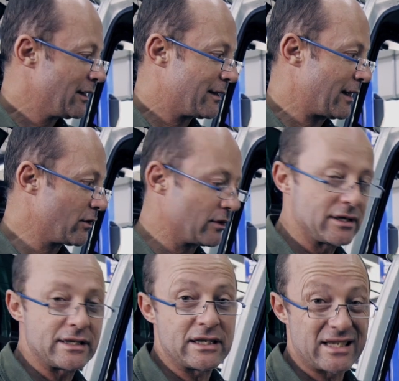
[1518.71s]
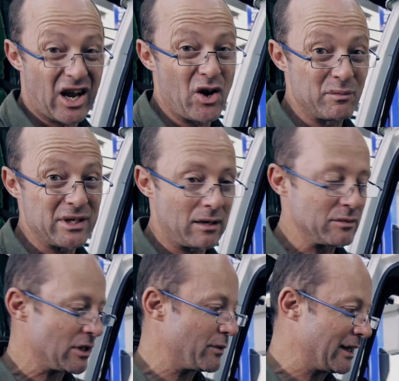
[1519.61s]
Thank goodness it's home time,
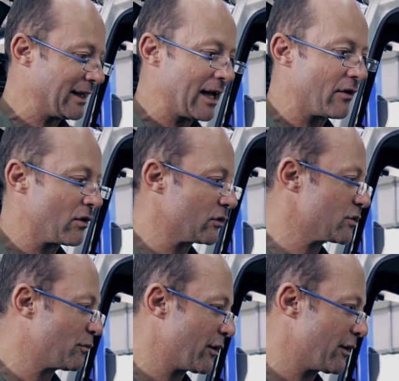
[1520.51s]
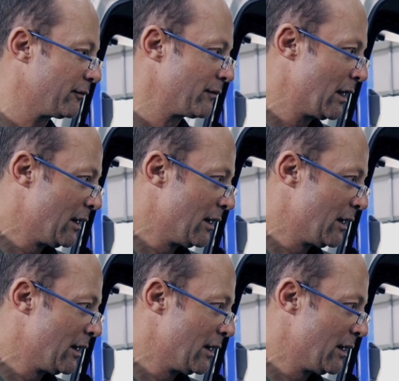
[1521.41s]
so we can carry on tomorrow.